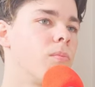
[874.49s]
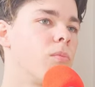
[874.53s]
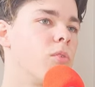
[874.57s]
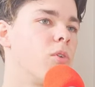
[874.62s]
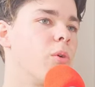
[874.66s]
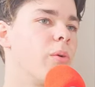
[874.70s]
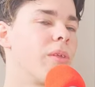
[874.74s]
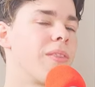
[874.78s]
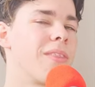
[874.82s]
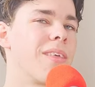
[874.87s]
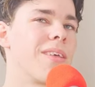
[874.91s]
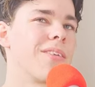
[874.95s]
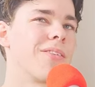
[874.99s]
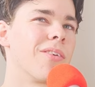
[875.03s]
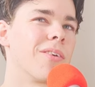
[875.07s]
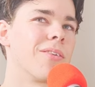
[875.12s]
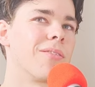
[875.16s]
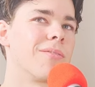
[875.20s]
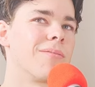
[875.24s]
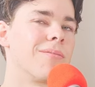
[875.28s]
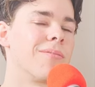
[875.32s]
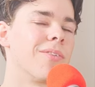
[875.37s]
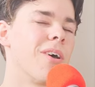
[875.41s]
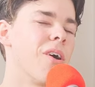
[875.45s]
doing things
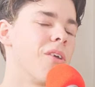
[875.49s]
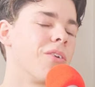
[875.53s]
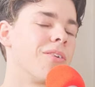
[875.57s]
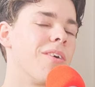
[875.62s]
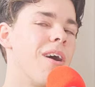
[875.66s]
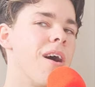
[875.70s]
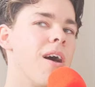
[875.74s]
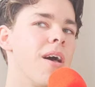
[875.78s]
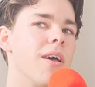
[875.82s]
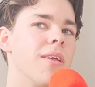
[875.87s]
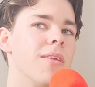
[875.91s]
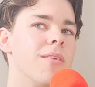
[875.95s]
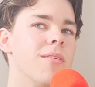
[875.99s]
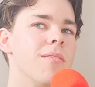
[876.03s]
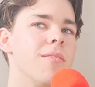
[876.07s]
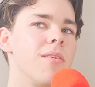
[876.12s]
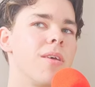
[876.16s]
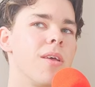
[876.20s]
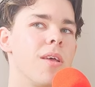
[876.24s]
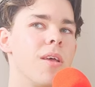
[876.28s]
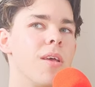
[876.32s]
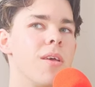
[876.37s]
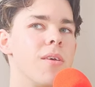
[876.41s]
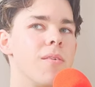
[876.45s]
online,
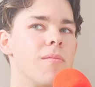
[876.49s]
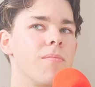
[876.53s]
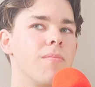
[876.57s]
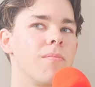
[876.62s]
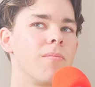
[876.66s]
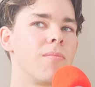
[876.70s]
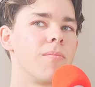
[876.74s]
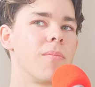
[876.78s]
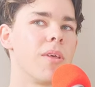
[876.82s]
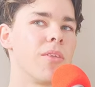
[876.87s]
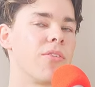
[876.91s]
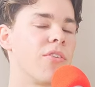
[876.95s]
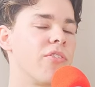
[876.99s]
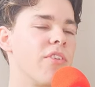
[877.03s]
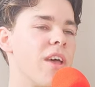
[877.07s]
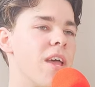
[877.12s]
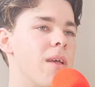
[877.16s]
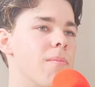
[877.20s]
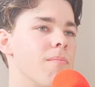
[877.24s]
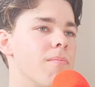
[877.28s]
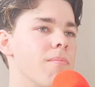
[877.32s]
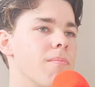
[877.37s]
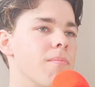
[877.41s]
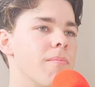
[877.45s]
is the
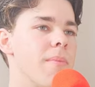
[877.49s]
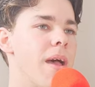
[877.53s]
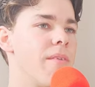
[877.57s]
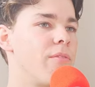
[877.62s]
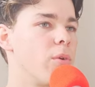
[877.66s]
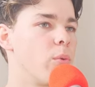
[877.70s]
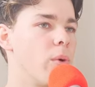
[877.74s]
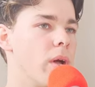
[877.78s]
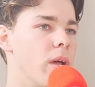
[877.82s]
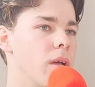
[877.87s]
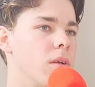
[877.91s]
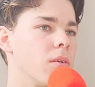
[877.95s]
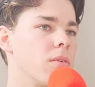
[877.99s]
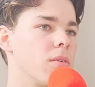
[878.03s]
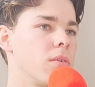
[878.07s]
same everywhere.